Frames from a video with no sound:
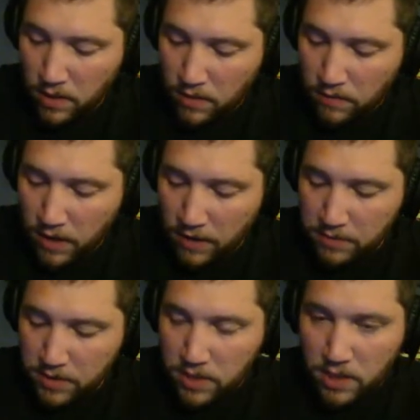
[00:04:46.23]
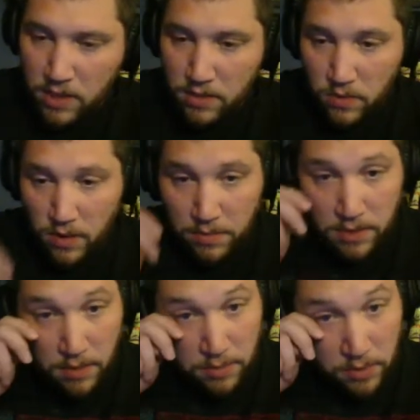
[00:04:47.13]
5%, get
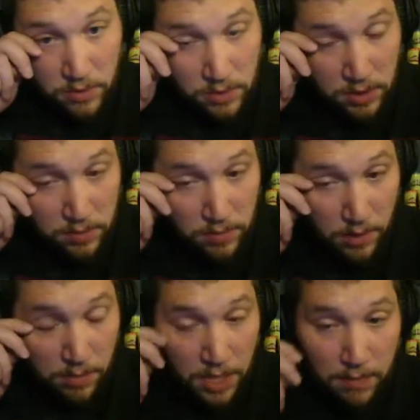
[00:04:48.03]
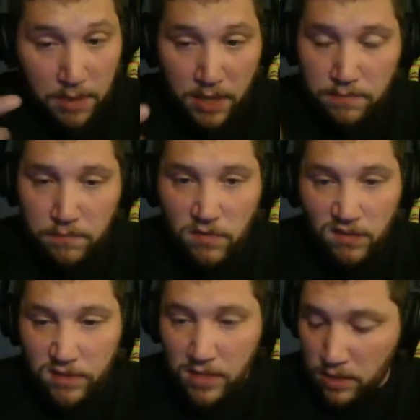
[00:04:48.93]
20% boost, which is pretty big. But
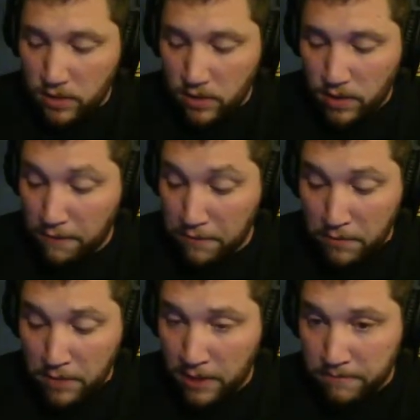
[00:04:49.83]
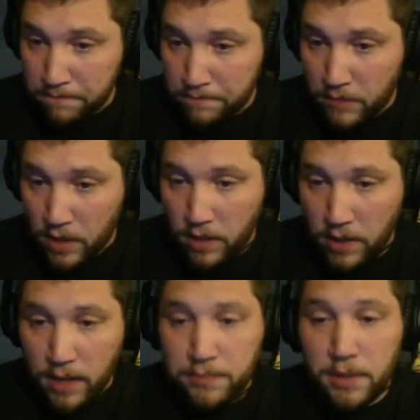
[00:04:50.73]
15 is good enough for me. You
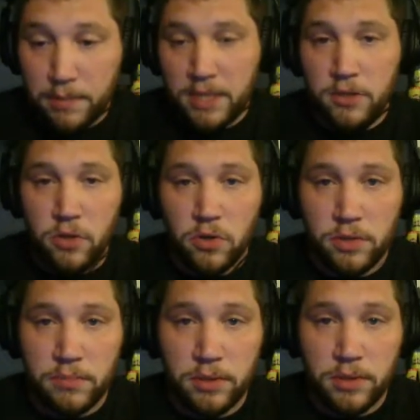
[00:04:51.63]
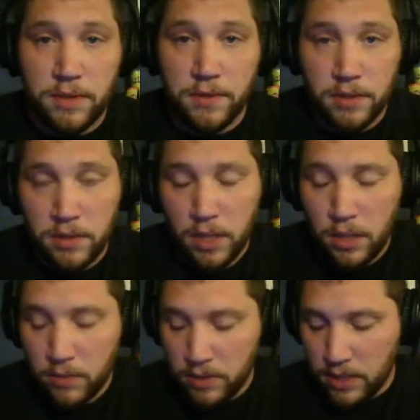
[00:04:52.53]
know, it makes a noticeable difference
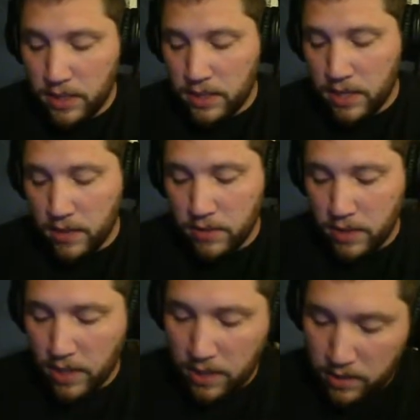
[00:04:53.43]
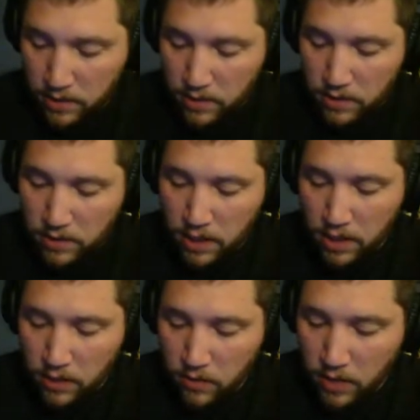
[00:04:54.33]
once I get down in
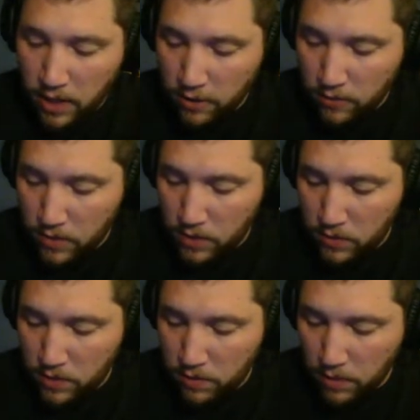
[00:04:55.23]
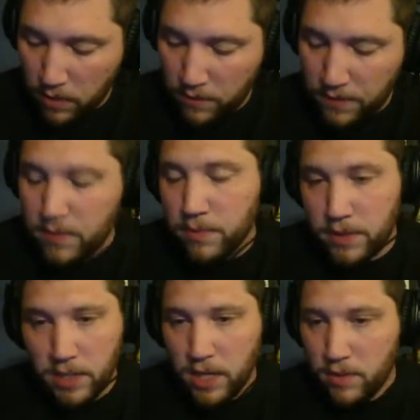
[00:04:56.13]
that lower health range. What is it? Below
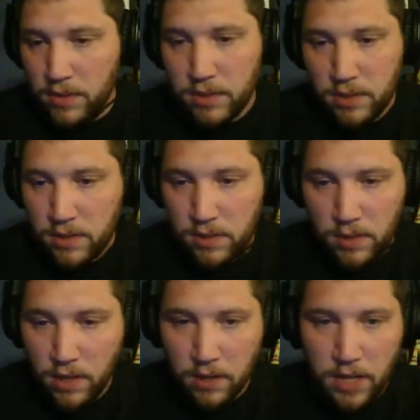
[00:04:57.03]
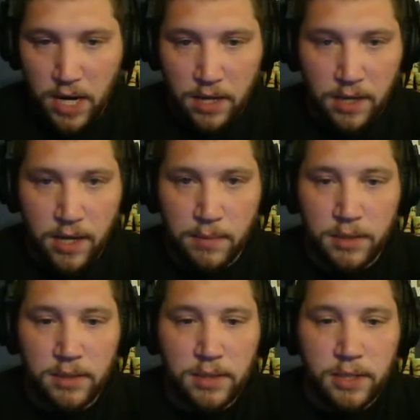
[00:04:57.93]
50%, which is, you know, not
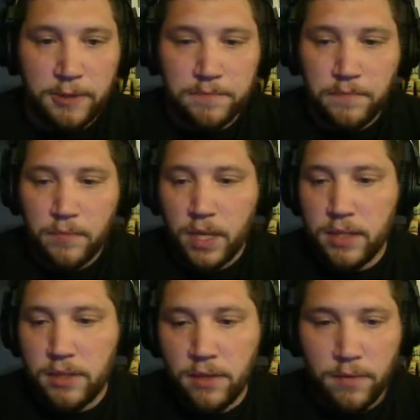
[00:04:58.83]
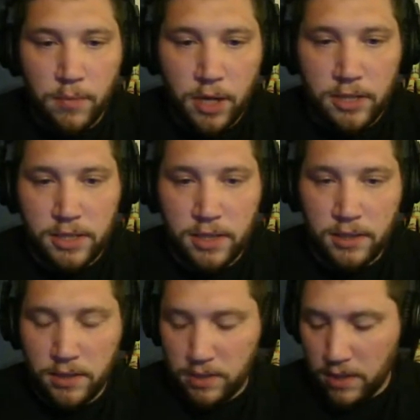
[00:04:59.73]
uncommon. And it's good for boss
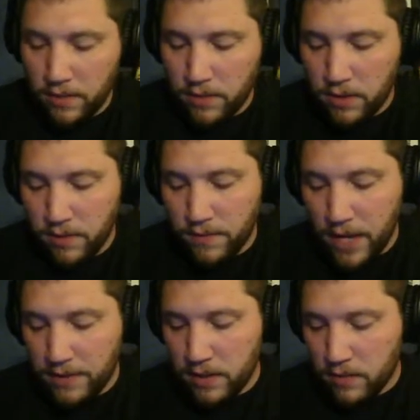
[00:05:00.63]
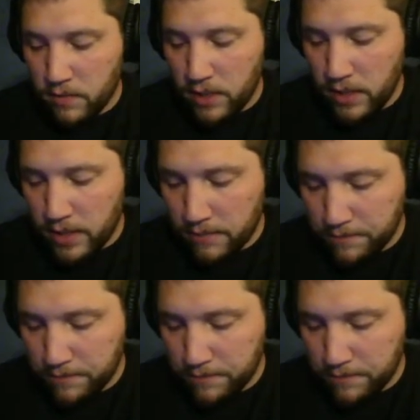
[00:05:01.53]
killing and stuff when you're reviving and whatnot.